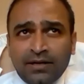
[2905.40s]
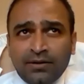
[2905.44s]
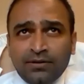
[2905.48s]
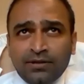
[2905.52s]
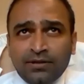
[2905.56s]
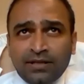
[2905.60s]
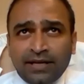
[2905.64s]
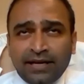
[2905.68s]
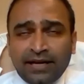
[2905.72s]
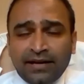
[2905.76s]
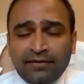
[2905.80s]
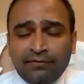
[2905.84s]

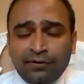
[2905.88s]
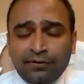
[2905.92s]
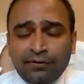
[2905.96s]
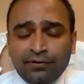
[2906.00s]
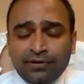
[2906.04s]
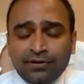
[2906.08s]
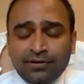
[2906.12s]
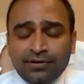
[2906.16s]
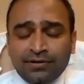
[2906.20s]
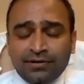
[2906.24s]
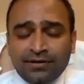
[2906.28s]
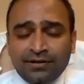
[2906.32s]
don't think
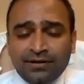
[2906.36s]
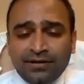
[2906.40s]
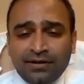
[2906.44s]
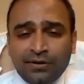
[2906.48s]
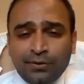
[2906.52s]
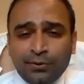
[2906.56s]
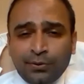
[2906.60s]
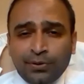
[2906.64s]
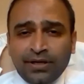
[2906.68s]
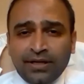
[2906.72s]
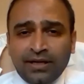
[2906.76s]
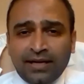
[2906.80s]
everyone
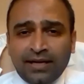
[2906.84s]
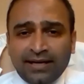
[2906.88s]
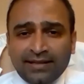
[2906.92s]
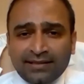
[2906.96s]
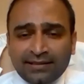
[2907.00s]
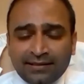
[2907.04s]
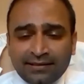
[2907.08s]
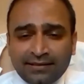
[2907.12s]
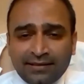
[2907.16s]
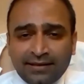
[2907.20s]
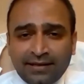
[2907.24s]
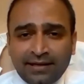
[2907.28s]

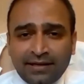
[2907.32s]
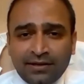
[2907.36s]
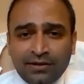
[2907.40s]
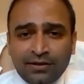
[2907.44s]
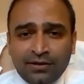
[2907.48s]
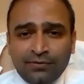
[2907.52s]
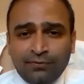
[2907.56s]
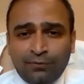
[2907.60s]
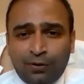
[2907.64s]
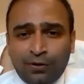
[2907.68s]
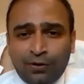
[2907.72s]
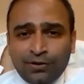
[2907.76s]
realizes
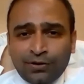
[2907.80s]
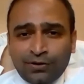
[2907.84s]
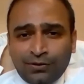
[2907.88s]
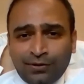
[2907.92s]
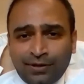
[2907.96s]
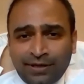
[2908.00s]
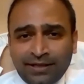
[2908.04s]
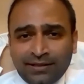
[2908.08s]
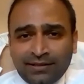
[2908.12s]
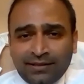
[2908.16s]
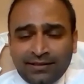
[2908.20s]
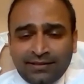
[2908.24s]
that or wants
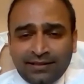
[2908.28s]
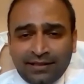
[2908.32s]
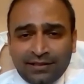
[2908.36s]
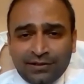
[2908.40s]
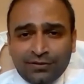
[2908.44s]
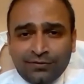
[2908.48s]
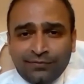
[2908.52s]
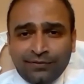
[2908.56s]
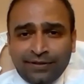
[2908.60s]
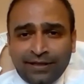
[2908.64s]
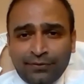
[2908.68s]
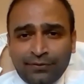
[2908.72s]
to take the
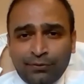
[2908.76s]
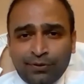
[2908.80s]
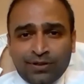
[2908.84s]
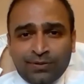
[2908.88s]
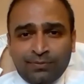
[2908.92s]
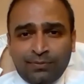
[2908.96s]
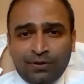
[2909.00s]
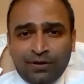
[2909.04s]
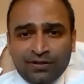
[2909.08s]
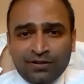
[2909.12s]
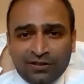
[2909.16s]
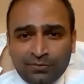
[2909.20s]
sense of that
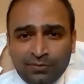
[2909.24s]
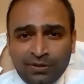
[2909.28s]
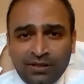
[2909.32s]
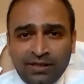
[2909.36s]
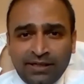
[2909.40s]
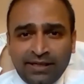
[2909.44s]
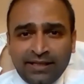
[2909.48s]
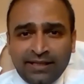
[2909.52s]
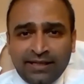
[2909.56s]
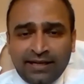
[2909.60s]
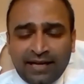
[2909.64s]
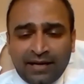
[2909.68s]

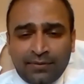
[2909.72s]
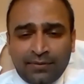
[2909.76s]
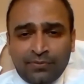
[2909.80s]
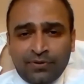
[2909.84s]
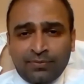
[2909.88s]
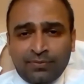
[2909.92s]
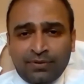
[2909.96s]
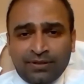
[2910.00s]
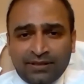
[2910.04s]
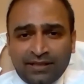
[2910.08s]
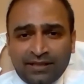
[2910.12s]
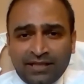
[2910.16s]
responsibility that
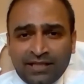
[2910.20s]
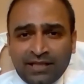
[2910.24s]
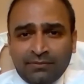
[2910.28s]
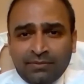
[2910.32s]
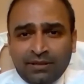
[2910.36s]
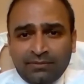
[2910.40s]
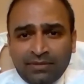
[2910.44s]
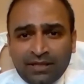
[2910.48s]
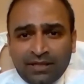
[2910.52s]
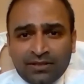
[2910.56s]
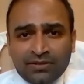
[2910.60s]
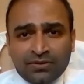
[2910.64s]
I'm
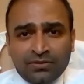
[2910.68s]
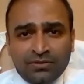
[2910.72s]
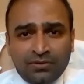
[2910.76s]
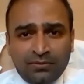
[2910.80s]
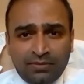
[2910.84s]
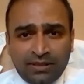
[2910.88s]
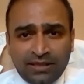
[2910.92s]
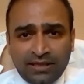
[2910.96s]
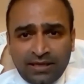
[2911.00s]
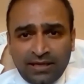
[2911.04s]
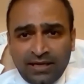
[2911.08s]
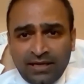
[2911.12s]
representing my med
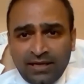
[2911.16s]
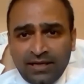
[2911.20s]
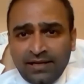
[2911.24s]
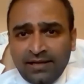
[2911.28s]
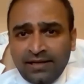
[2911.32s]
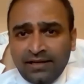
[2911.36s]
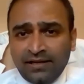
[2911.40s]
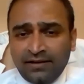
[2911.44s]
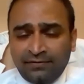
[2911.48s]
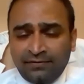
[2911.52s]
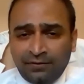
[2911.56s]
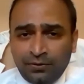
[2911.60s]
school. But
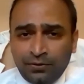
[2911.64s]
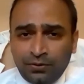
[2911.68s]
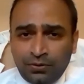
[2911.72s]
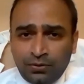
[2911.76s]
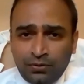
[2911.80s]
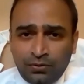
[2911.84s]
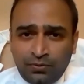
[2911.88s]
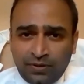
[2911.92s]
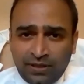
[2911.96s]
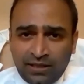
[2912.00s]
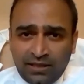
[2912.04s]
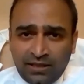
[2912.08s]
if
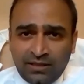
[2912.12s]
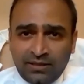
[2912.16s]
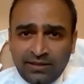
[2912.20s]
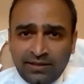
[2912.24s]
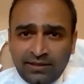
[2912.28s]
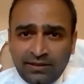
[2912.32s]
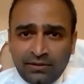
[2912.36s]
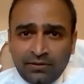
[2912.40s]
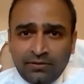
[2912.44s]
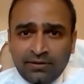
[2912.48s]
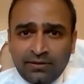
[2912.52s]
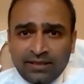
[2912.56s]
you do
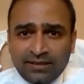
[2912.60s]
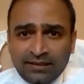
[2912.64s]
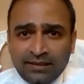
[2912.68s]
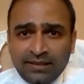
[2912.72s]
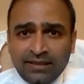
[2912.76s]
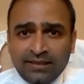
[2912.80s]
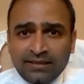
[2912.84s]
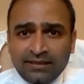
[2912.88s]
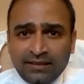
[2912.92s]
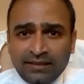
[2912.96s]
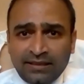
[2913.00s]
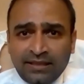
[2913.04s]
well in your
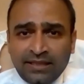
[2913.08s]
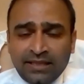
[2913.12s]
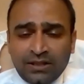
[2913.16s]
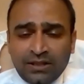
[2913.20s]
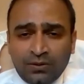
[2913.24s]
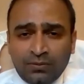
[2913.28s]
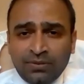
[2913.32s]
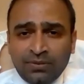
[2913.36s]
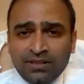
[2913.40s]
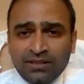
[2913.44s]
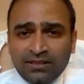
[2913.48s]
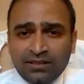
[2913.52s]
residency,
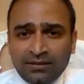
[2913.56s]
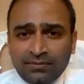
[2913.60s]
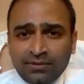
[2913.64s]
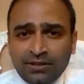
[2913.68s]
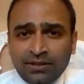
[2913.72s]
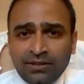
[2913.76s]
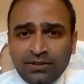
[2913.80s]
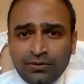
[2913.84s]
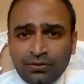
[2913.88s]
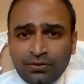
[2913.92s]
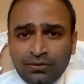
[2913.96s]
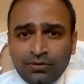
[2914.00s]
it opens
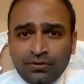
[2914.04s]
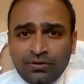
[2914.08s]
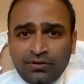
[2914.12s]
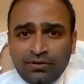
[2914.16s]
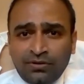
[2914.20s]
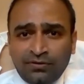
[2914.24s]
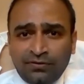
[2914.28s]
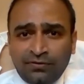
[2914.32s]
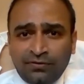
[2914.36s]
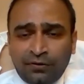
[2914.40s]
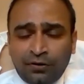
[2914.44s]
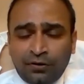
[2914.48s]
up the
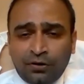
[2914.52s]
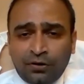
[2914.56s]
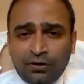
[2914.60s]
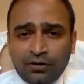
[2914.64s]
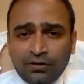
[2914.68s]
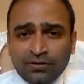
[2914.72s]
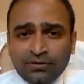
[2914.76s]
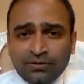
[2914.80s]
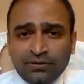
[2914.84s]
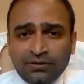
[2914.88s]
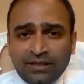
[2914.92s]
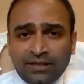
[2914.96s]
door
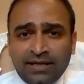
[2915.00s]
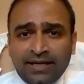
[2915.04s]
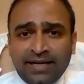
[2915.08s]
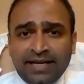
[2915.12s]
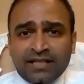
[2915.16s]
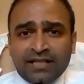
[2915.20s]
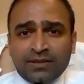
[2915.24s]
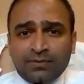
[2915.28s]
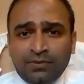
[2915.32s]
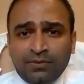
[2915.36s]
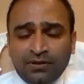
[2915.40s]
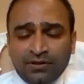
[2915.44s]
for the
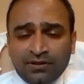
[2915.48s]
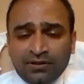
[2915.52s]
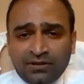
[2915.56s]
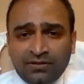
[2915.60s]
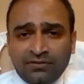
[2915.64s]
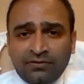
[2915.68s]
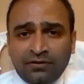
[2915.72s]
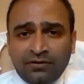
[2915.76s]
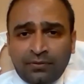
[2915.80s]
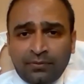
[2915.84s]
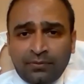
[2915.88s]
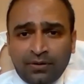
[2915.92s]
next
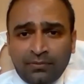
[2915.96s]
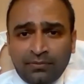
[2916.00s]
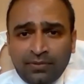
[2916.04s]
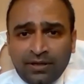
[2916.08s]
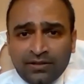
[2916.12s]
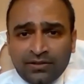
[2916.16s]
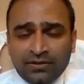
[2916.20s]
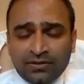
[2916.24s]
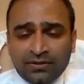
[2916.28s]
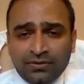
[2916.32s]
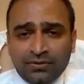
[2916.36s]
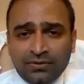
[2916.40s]
person from your
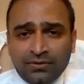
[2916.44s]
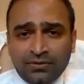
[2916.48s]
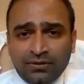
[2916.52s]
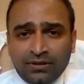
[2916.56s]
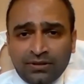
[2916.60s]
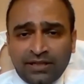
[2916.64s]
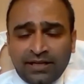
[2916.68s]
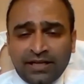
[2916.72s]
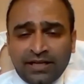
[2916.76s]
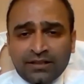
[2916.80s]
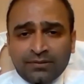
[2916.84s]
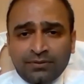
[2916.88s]
med
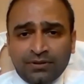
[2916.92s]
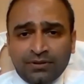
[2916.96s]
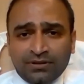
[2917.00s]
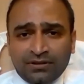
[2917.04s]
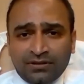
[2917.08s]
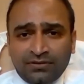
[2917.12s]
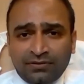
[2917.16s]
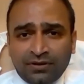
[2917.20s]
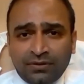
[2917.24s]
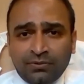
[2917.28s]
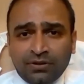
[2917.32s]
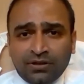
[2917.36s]
school, the next
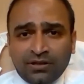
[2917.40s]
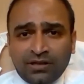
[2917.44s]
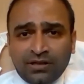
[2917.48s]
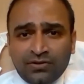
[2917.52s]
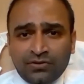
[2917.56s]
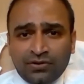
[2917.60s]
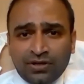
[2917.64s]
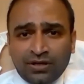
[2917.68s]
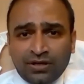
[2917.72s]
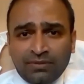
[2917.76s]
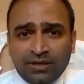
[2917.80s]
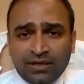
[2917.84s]
person from your
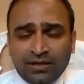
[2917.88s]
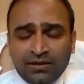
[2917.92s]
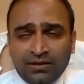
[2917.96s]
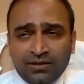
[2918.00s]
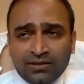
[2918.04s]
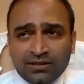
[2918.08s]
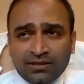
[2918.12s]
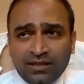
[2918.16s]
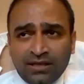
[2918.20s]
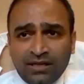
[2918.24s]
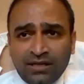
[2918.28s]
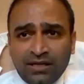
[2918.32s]
country,
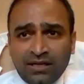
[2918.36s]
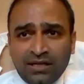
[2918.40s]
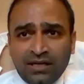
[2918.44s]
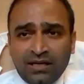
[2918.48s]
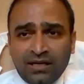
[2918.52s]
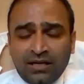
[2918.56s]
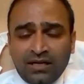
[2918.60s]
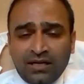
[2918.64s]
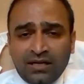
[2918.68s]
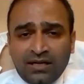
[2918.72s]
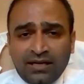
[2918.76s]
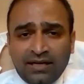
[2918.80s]
because
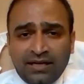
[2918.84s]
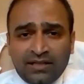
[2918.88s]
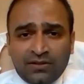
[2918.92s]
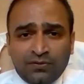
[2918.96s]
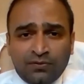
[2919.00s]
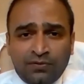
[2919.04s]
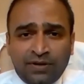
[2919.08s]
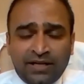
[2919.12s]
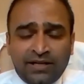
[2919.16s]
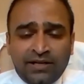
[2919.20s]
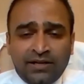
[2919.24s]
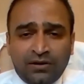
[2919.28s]

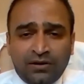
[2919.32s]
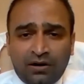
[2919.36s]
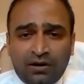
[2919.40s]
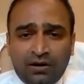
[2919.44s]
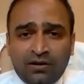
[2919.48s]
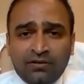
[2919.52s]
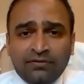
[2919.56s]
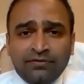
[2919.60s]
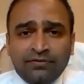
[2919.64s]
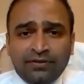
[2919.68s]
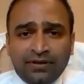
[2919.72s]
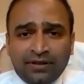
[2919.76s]
it's very
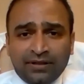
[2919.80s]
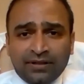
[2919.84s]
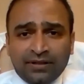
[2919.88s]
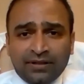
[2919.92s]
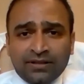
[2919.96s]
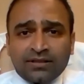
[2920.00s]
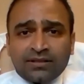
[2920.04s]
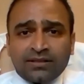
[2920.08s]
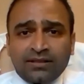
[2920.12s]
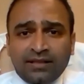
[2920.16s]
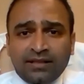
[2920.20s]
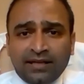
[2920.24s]

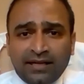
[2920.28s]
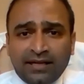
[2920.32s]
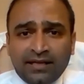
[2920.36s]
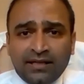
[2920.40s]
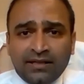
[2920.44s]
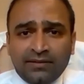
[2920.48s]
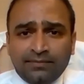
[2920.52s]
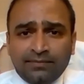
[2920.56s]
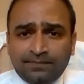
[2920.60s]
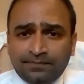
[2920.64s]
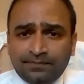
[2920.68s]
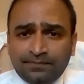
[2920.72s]
obvious
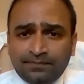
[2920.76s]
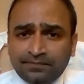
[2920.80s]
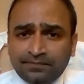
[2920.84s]
that